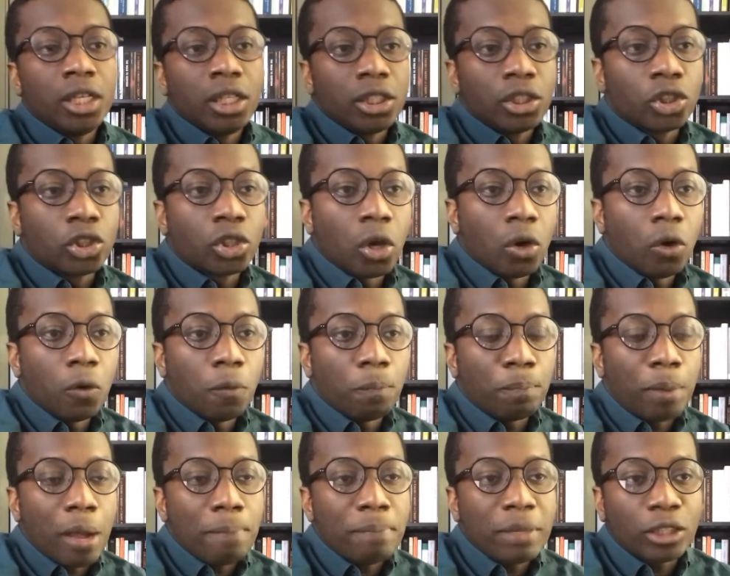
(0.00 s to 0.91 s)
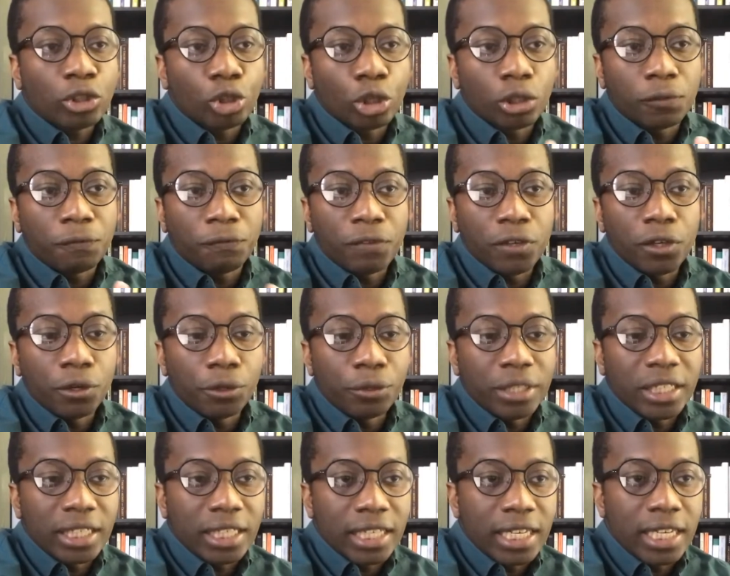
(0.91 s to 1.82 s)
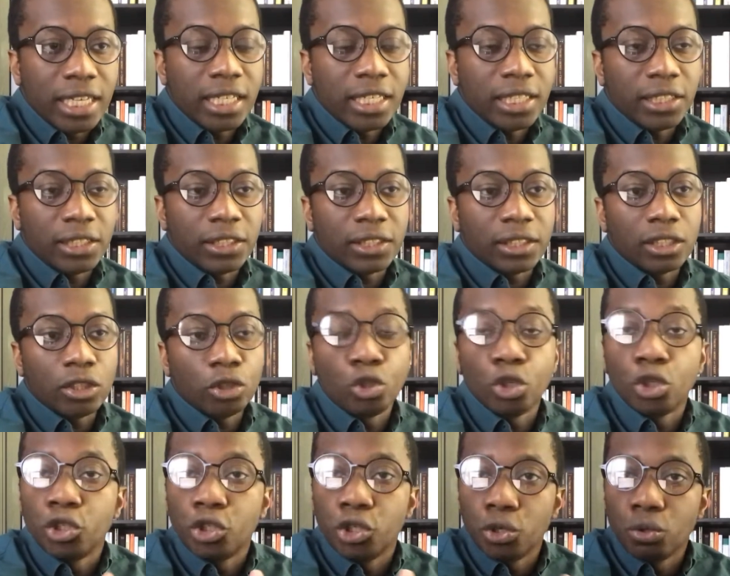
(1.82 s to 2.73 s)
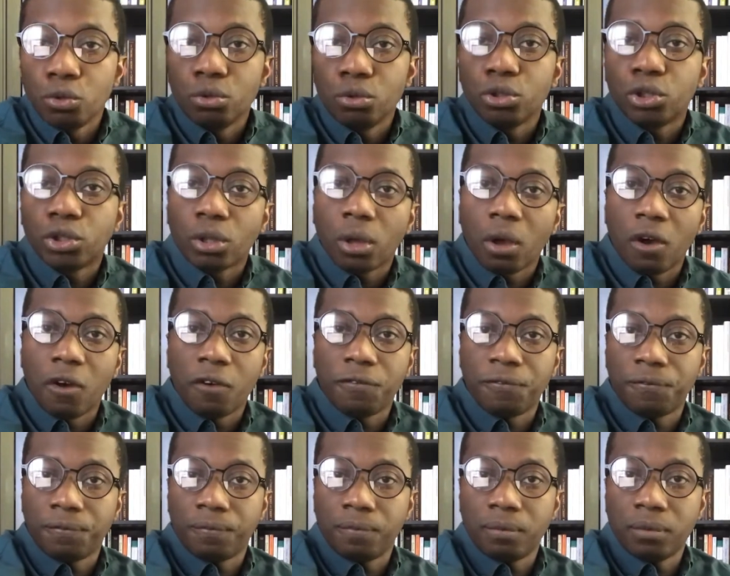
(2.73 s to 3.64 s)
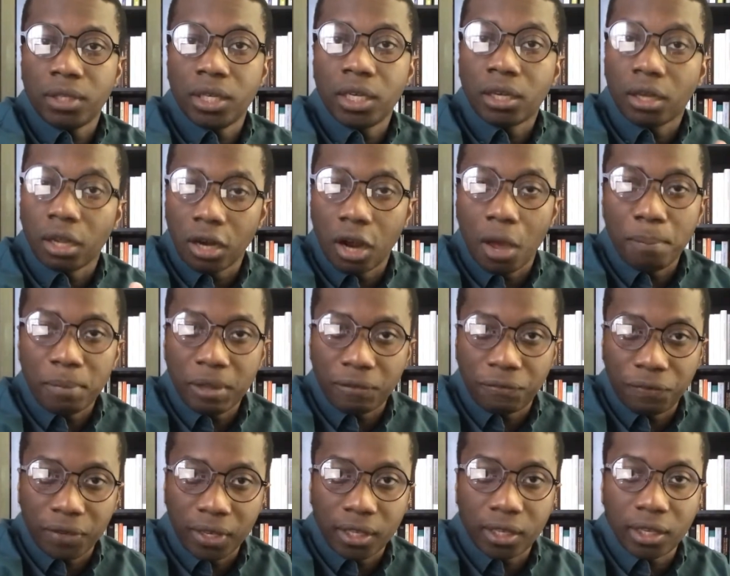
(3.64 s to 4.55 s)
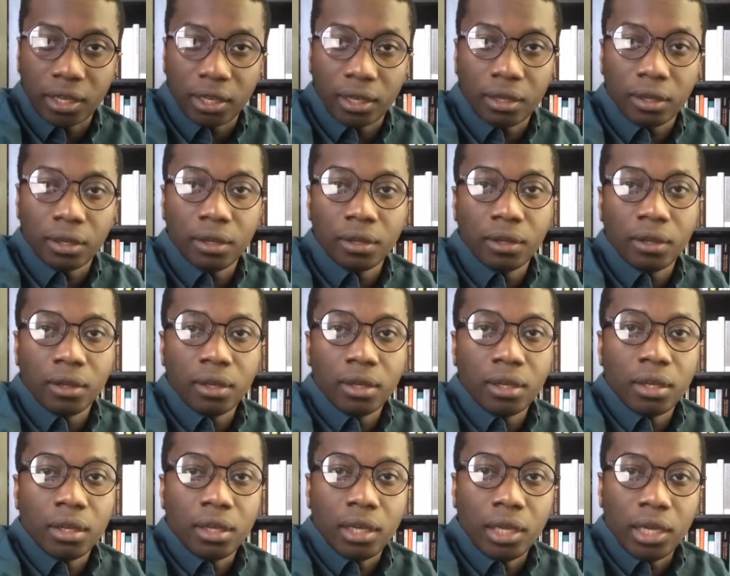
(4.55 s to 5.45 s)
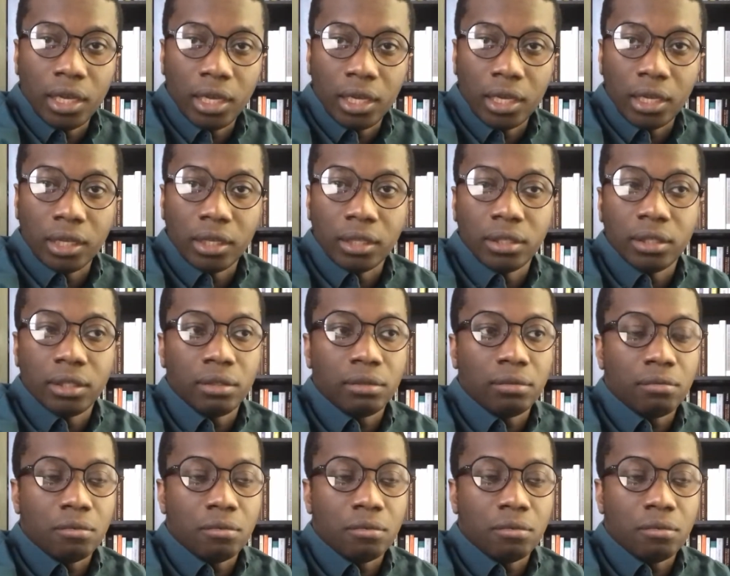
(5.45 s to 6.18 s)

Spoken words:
So public choice theory is the use of economic thinking in